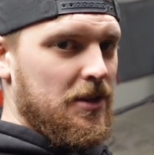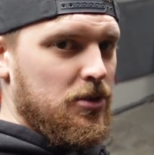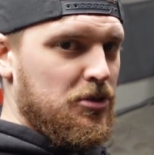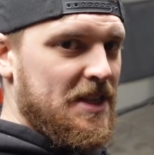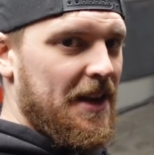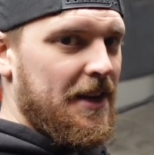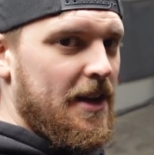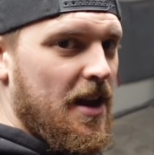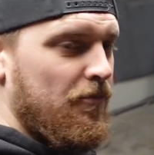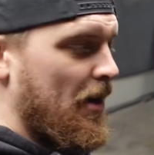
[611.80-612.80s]
is all
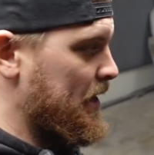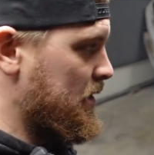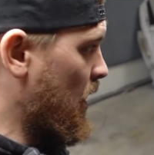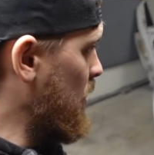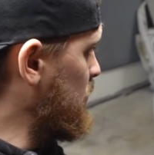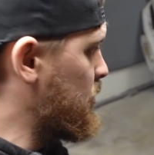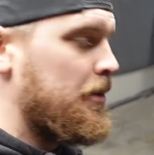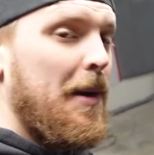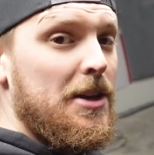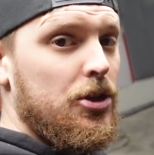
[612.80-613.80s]
sanded and ready to go to
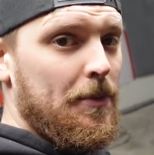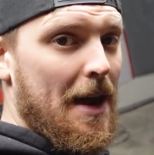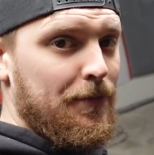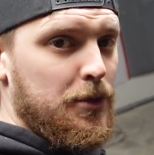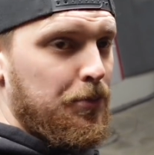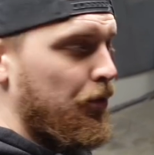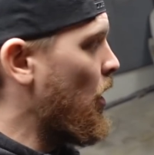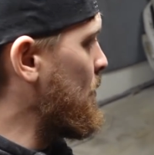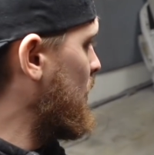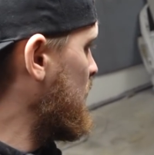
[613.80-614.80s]
the paint shop now for some
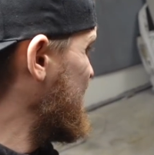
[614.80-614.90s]
primer.